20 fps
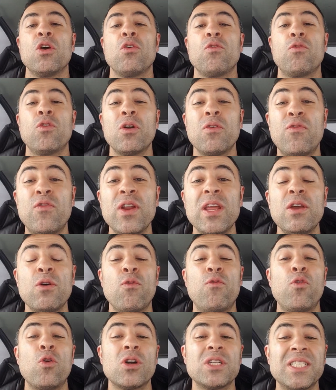for 3
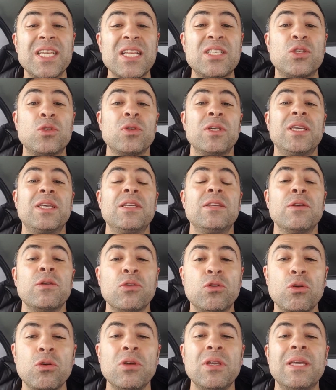or 4 sets
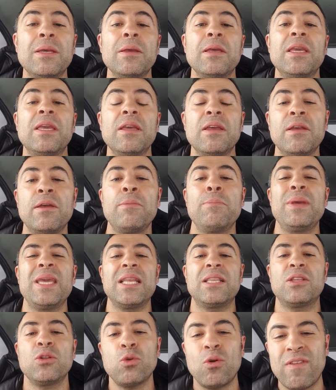to
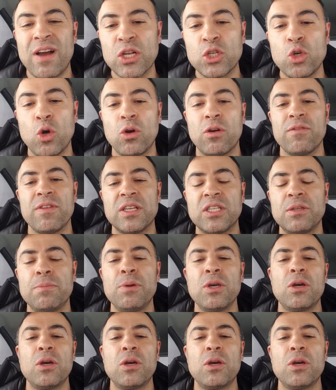beat Novak Djokovic,